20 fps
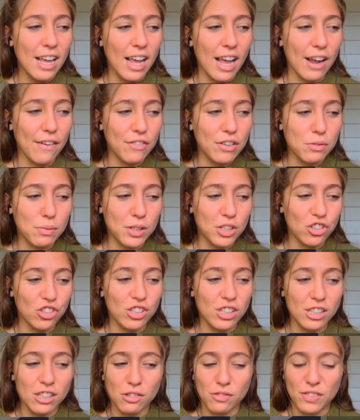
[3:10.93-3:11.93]
every
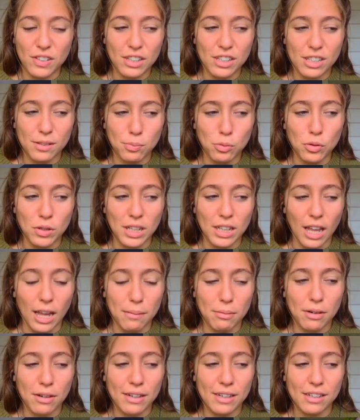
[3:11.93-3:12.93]
witch needs a very spooky
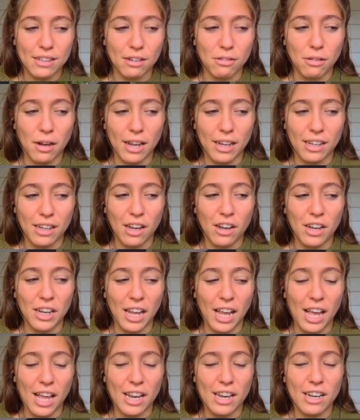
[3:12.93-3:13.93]
library, so I,
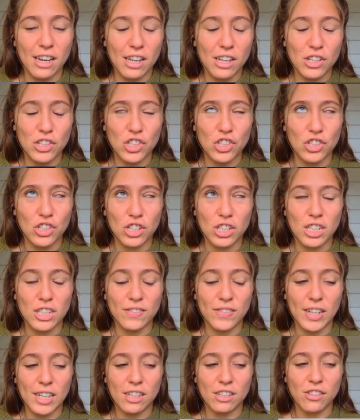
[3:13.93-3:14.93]
again, took
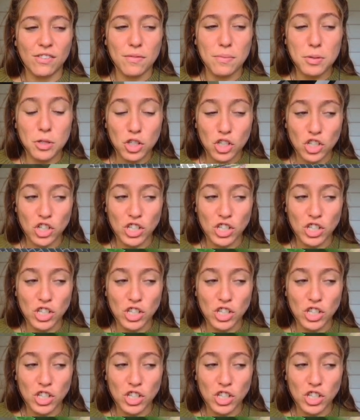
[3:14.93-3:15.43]
advantage of the Book Nook